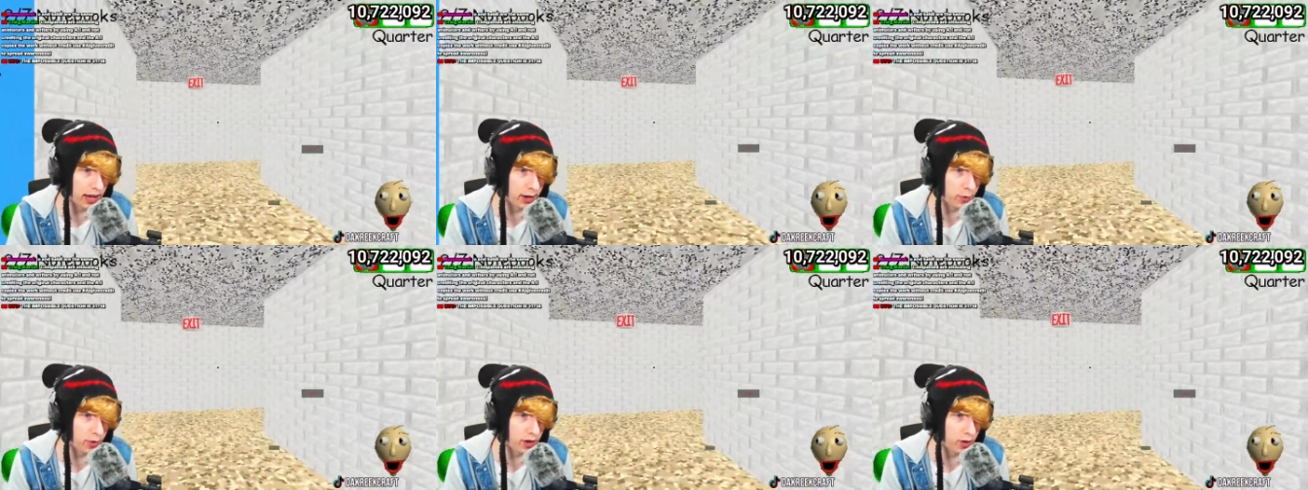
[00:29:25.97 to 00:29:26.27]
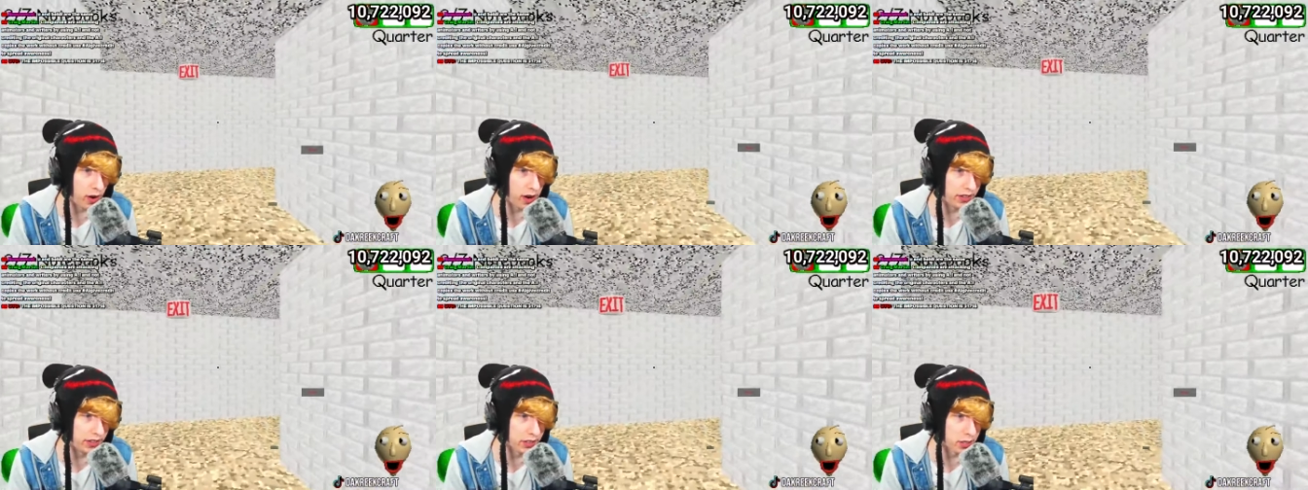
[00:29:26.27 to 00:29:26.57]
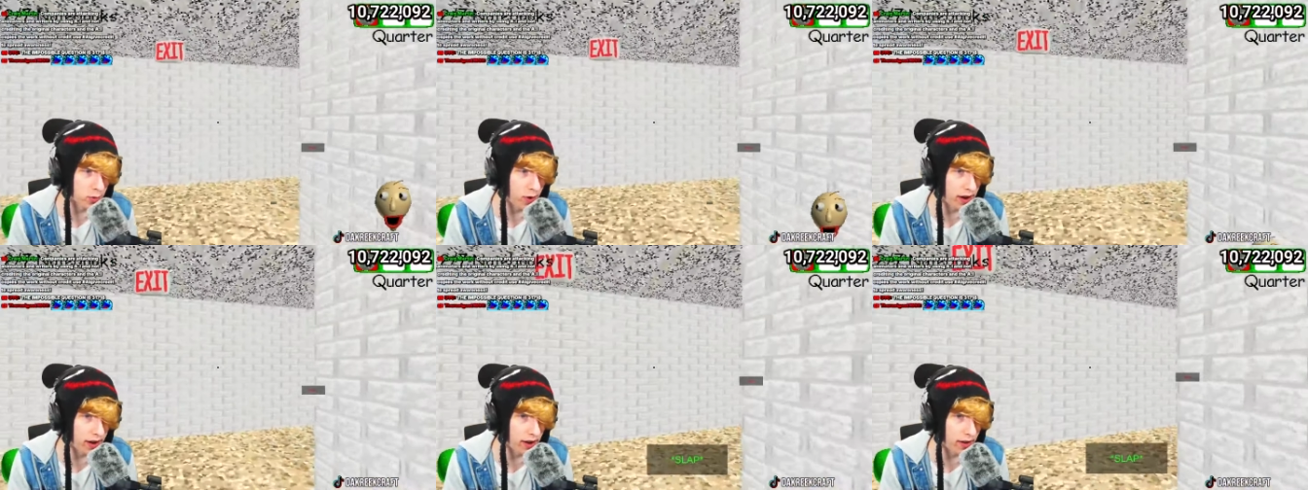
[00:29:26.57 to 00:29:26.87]
of regretting
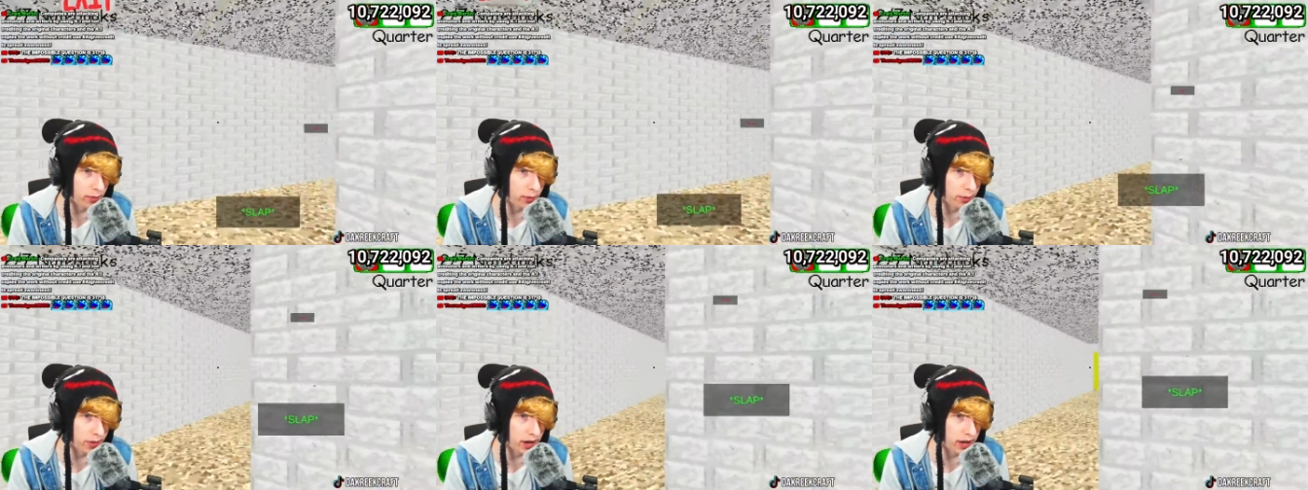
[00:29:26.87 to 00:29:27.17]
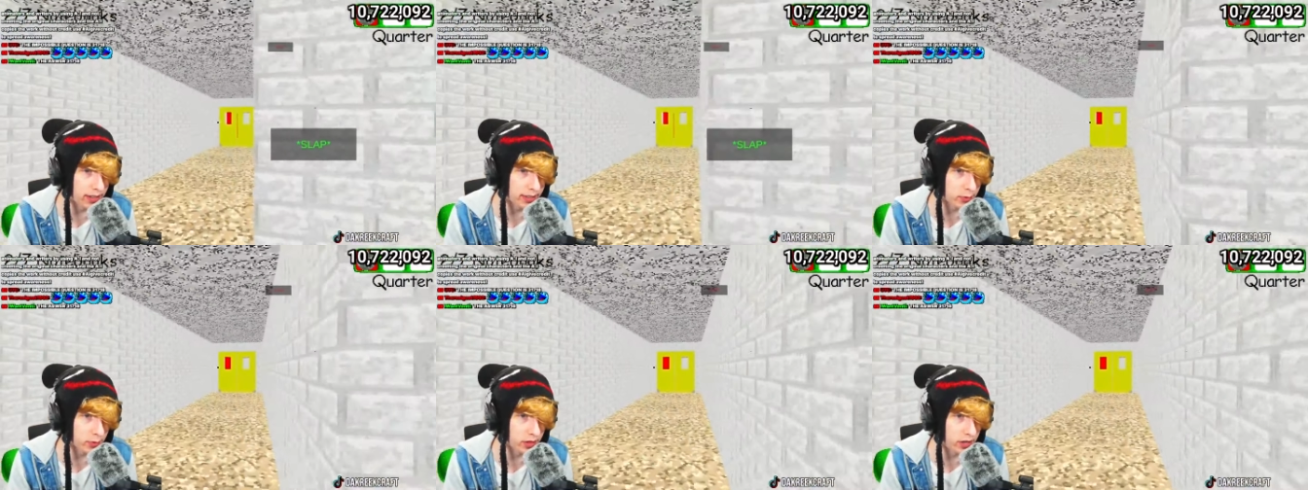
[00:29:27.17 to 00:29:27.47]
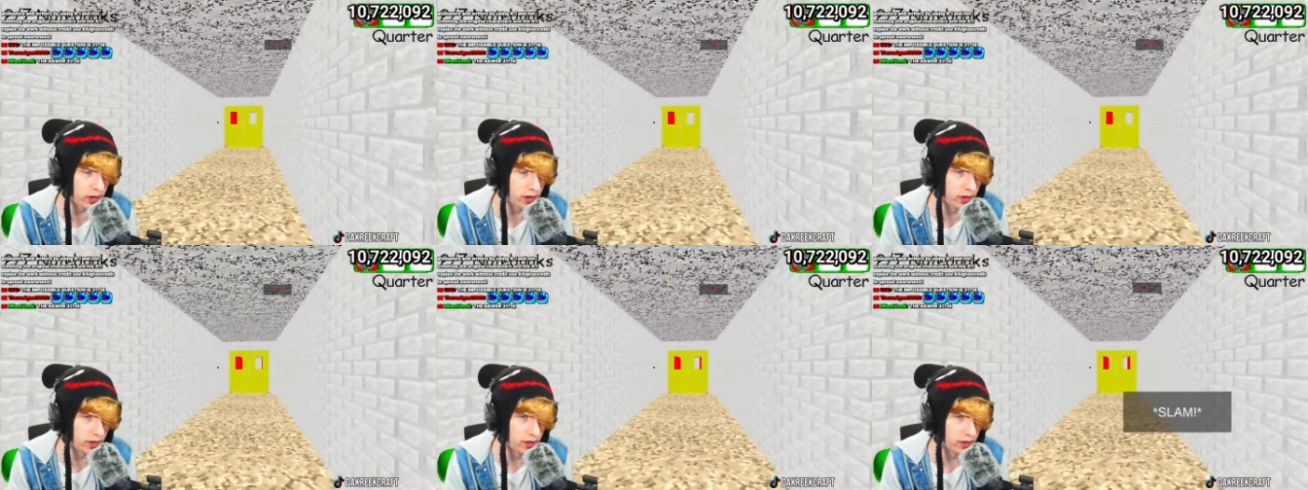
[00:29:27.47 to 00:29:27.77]
this right now. I'm gonna be honest with
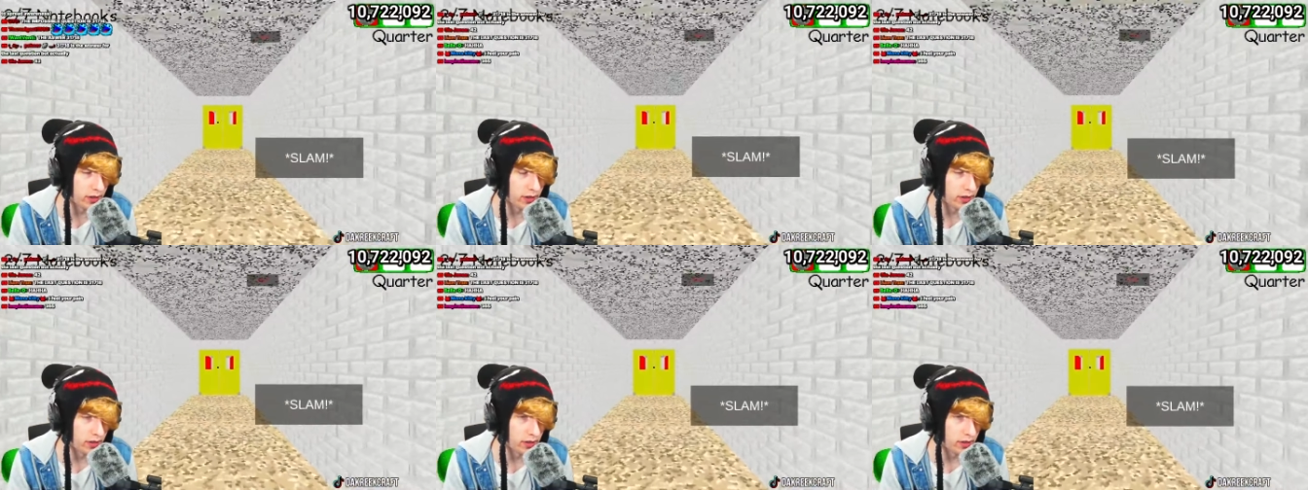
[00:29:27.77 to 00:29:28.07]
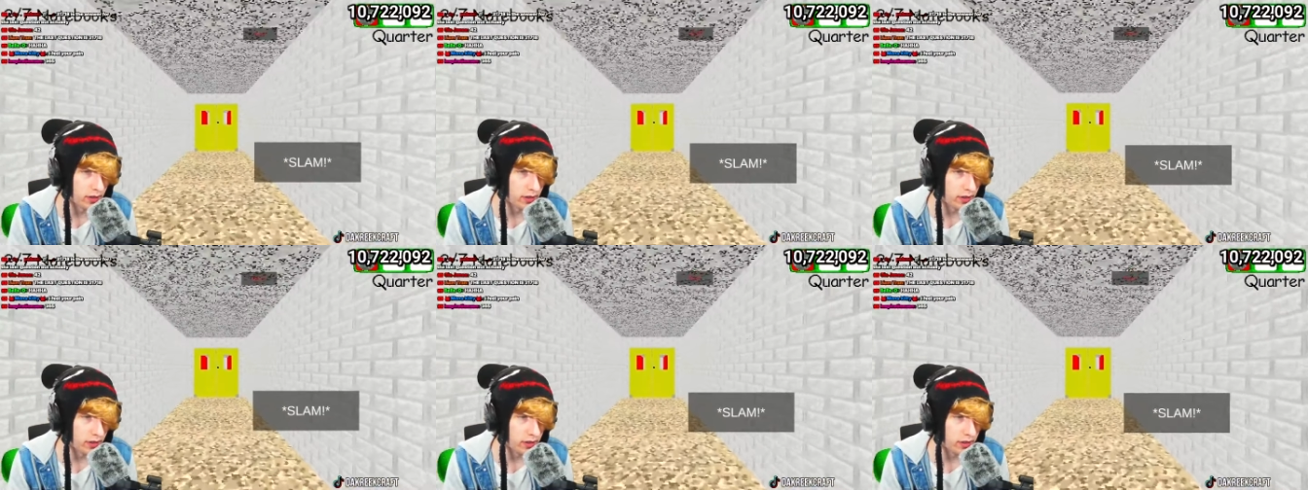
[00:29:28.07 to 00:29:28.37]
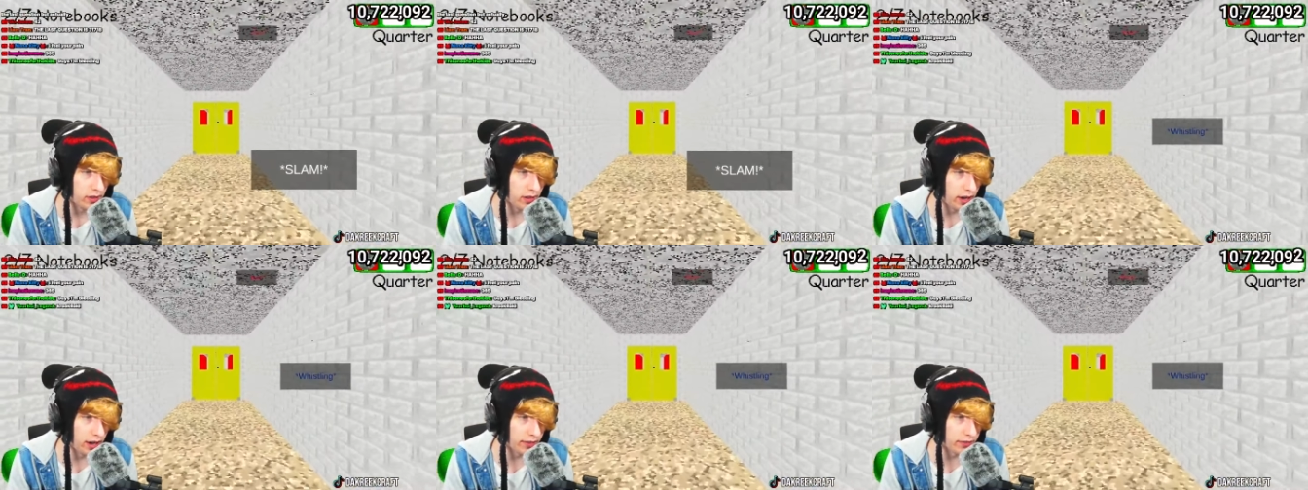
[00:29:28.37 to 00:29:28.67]
y'all.
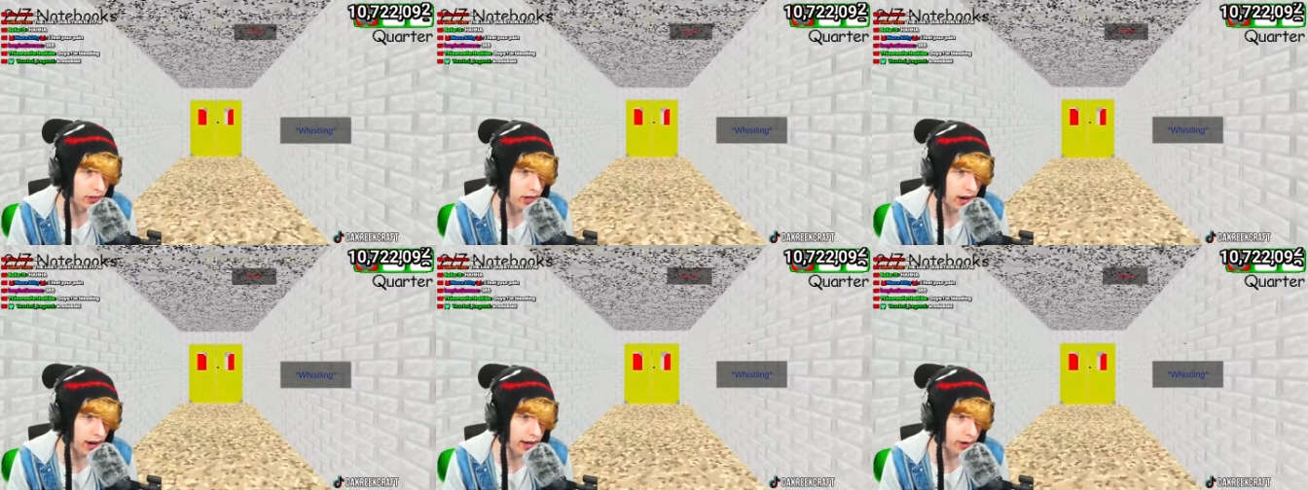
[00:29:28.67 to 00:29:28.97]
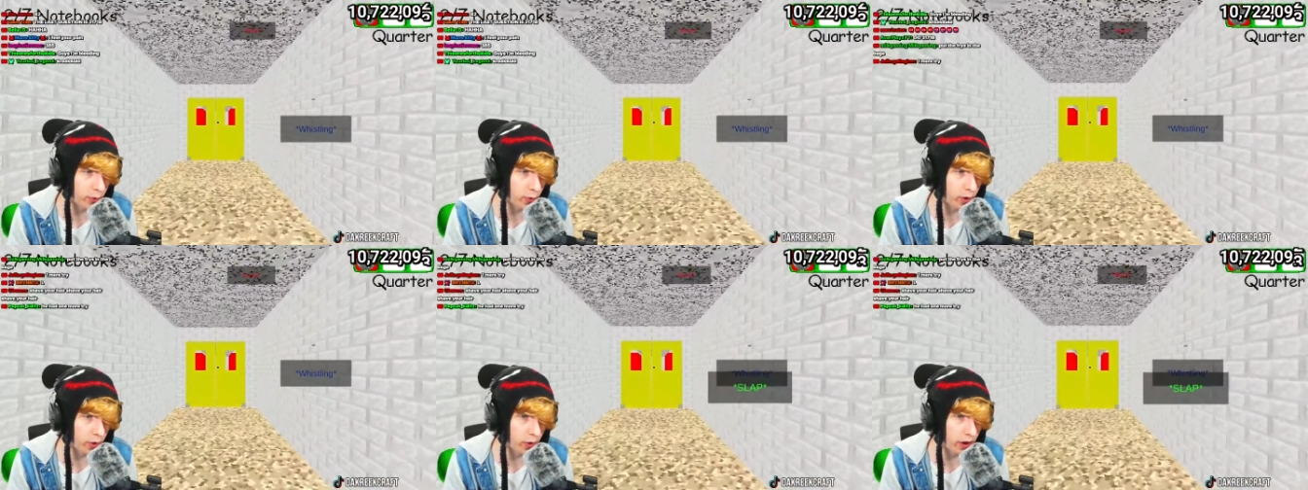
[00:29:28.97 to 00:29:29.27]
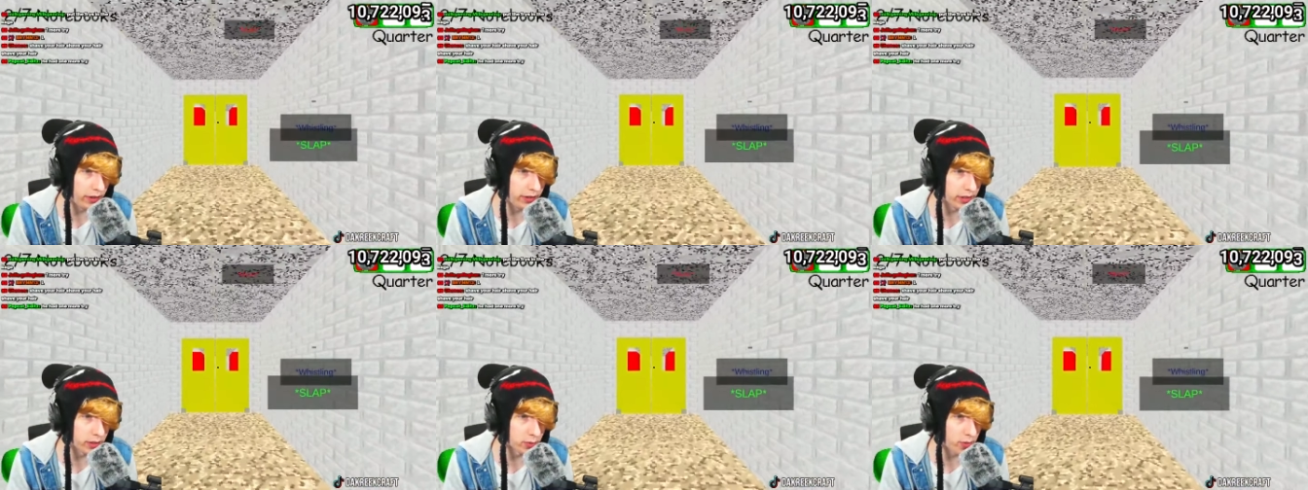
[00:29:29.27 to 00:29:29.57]
I'm kind of
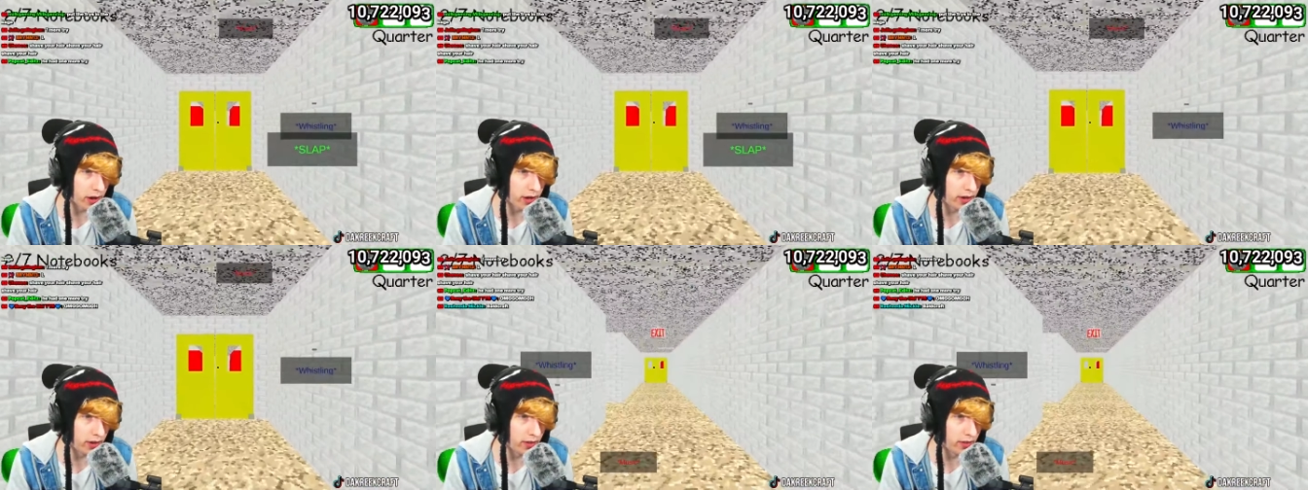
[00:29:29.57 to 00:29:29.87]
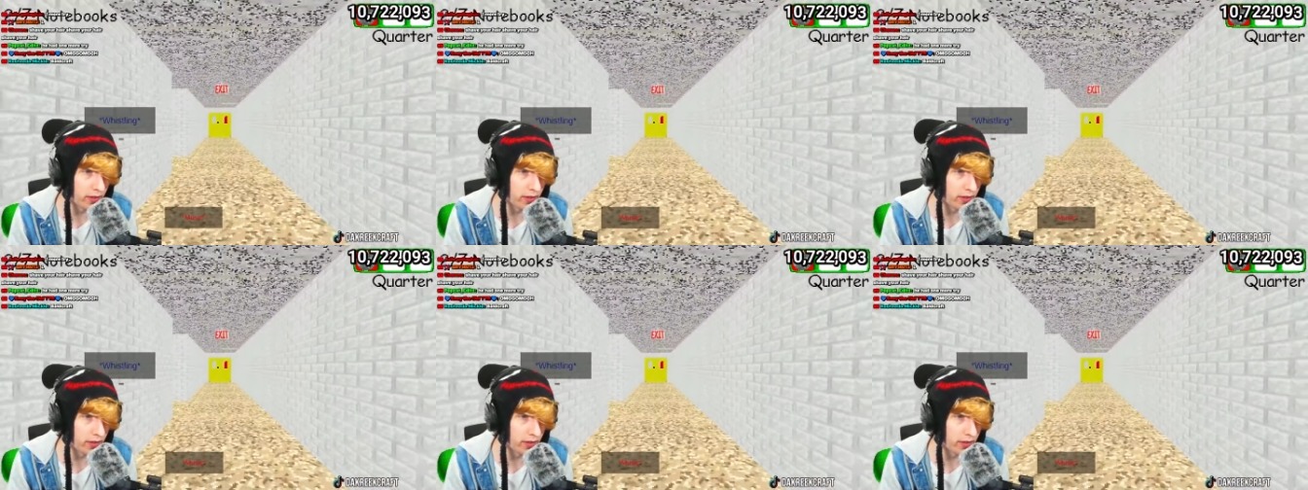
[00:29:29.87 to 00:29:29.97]
regretting this right now.